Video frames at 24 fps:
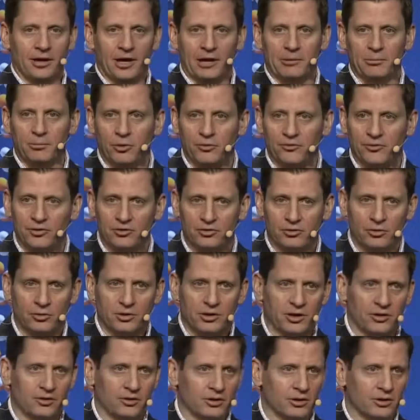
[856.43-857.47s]
and move it to
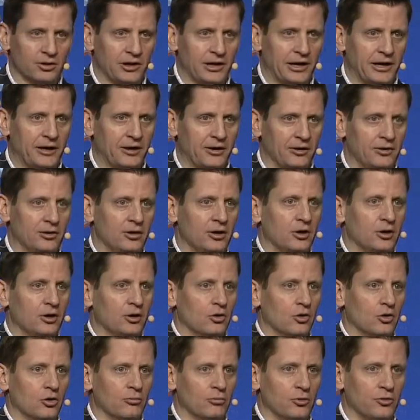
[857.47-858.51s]
another cloud
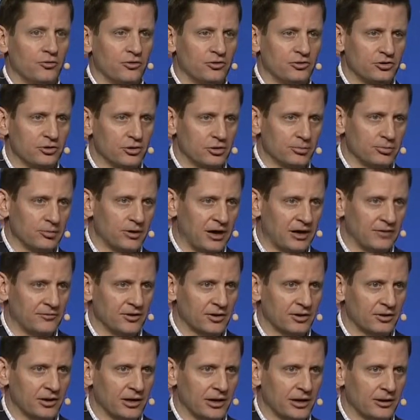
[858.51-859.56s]
or move it to your
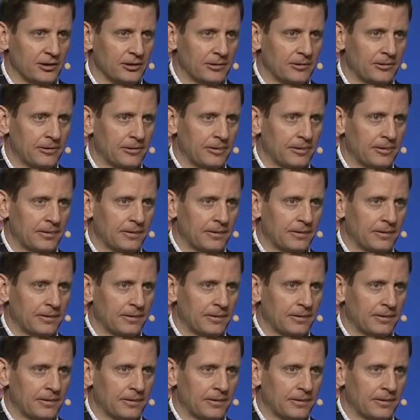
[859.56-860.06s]
private cloud,